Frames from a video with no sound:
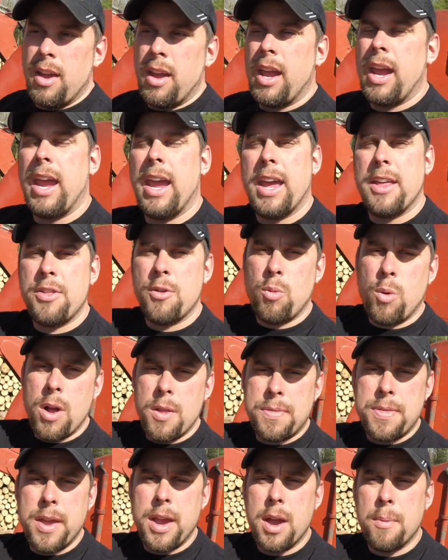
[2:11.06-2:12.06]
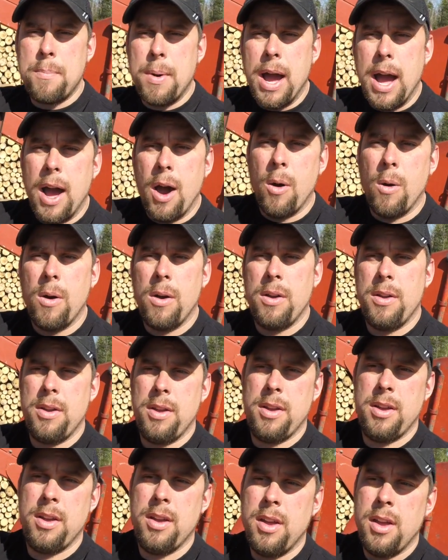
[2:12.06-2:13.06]
And the one thing about
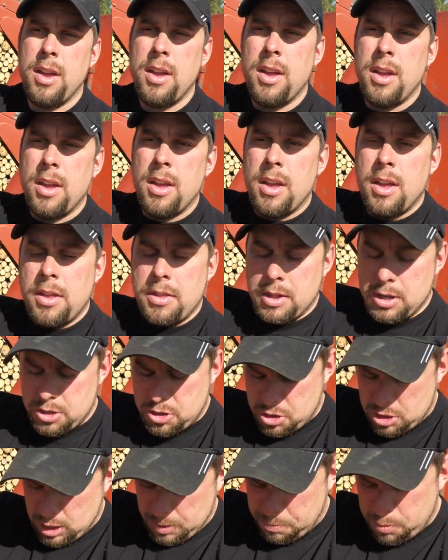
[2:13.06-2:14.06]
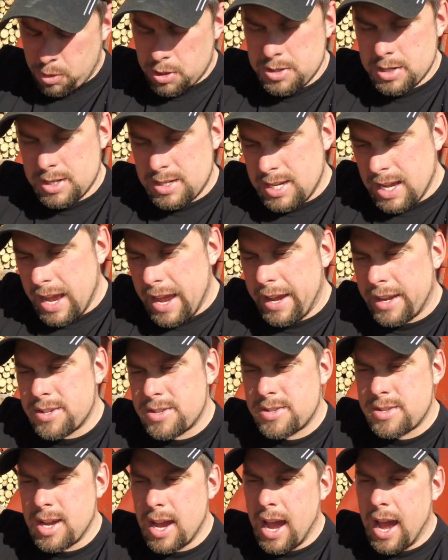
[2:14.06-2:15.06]
this chipper is it
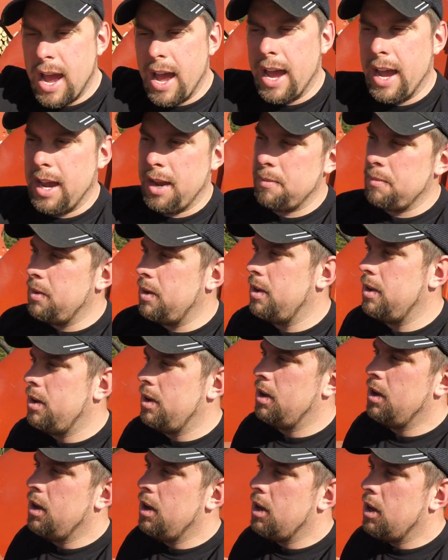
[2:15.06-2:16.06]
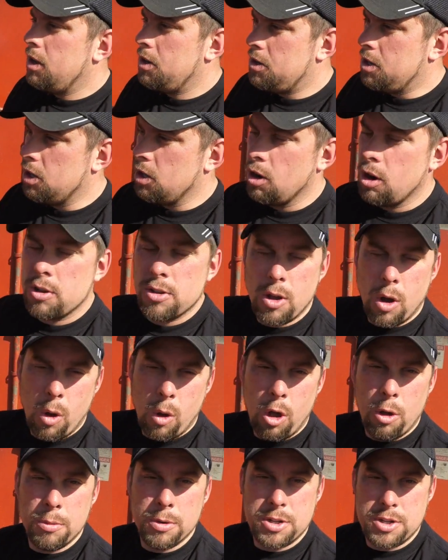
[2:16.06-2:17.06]
takes time to learn the
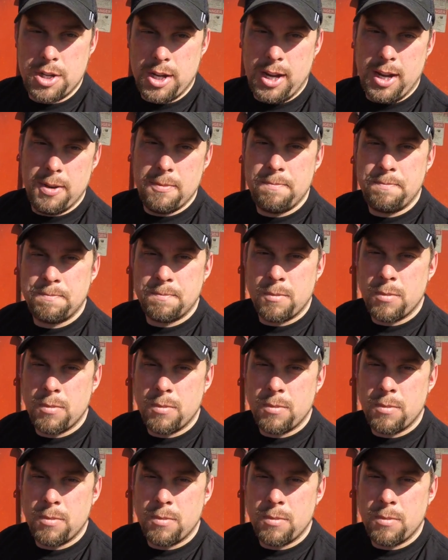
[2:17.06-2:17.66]
whole machine.